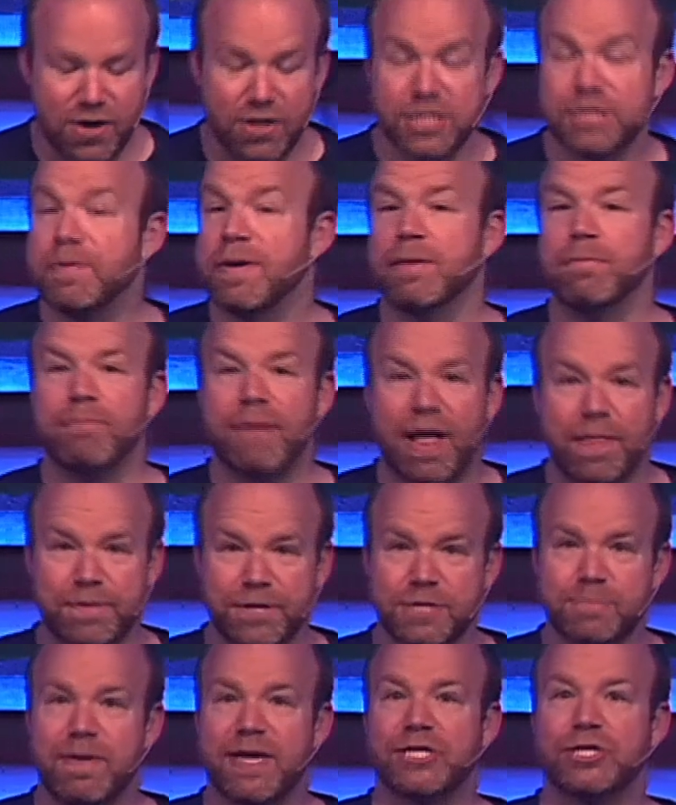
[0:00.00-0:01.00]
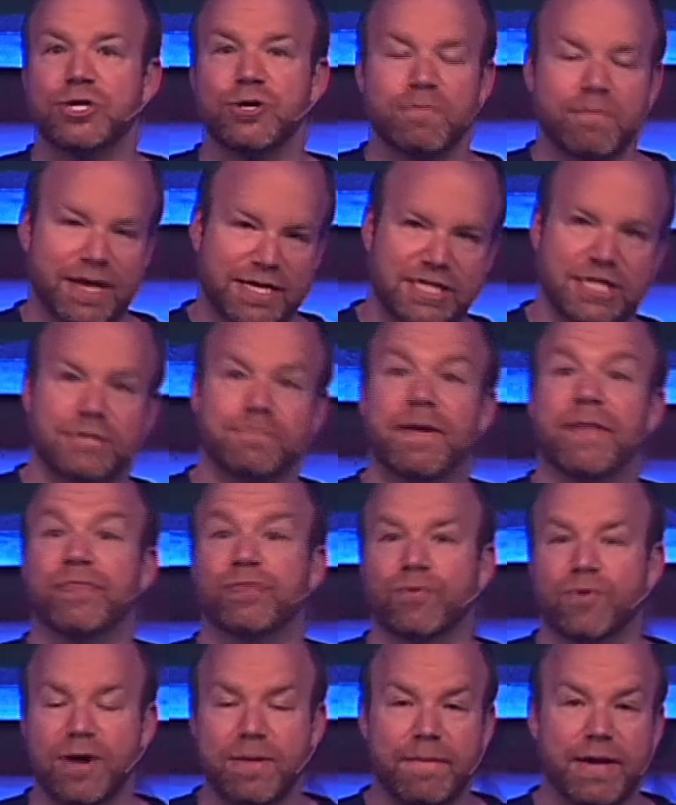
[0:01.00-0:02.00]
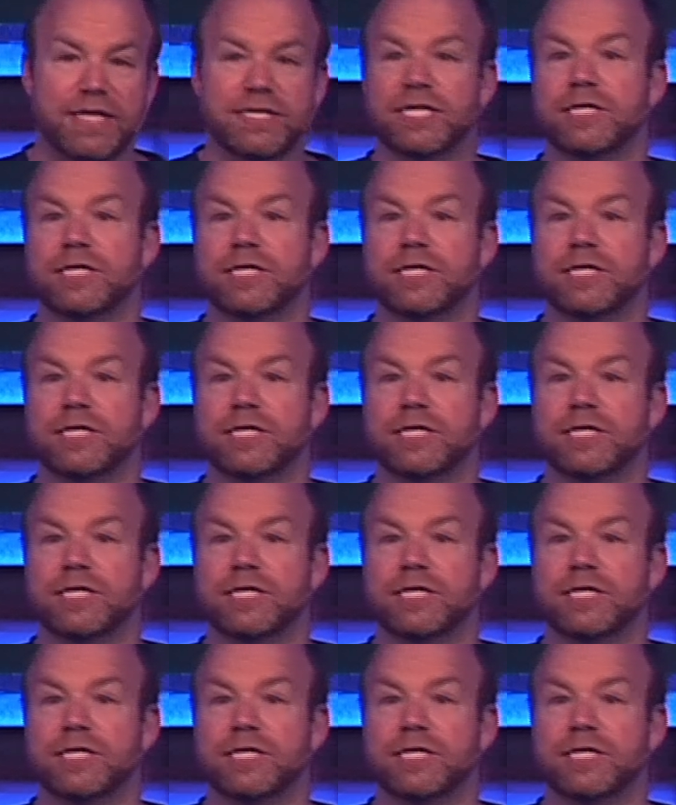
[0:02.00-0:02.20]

It's been a month. It's been 2 months. It's been 3 months.